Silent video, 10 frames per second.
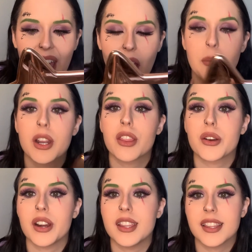One of the
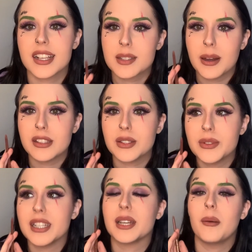great things about
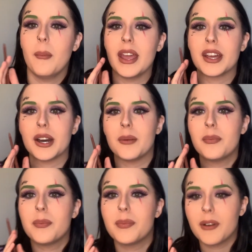doing makeup
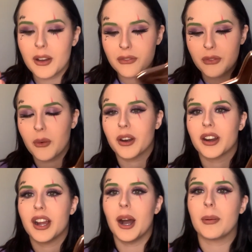
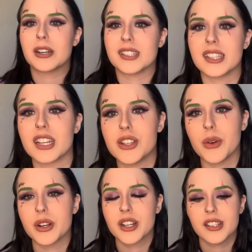for a person like
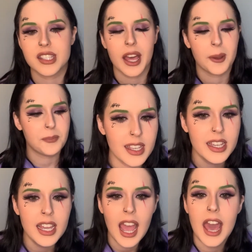Joker is that
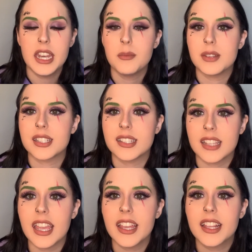any
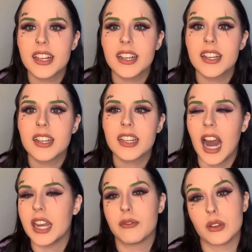mistake
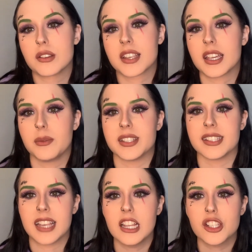kind of looks like it was
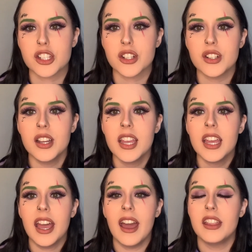intentional
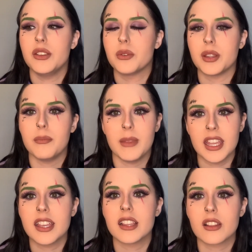and you can
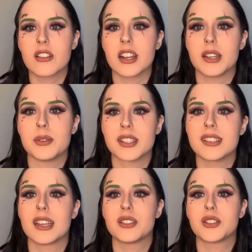make it look like it was
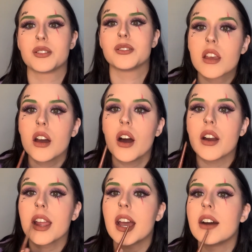intentional. All
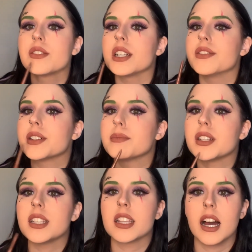right, after I've
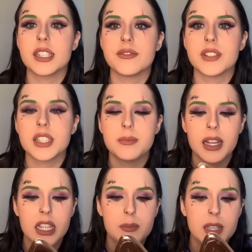completely lined and filled in
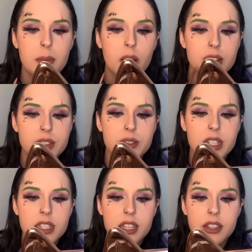my lips, I'm also
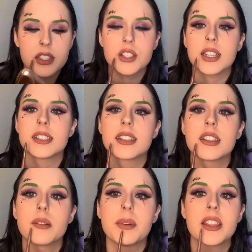gonna take it just a
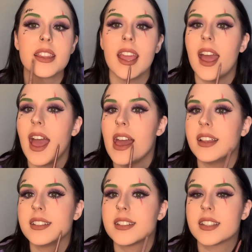little bit at the
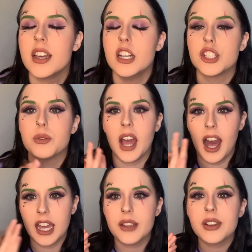ends to
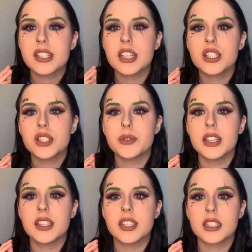kind of
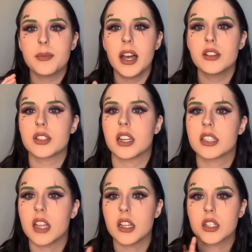accentuate the smile so that
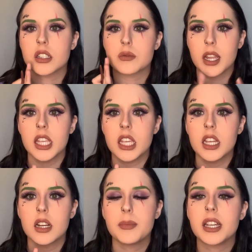it's not just right
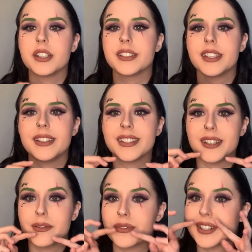here, because he's
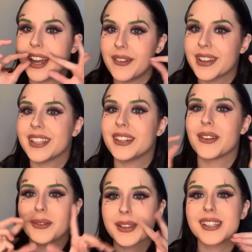known for having, you
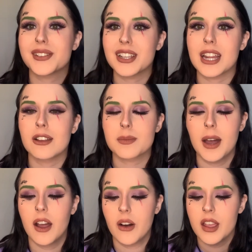know, the really stretched out
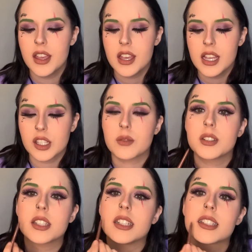smile. So I'm
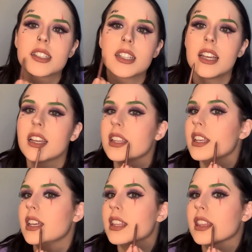just gonna
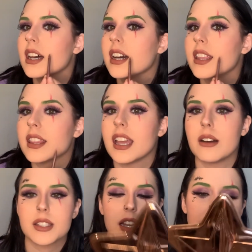slightly line the
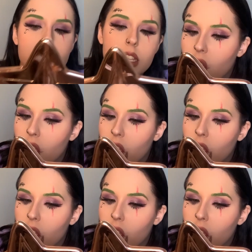outsides.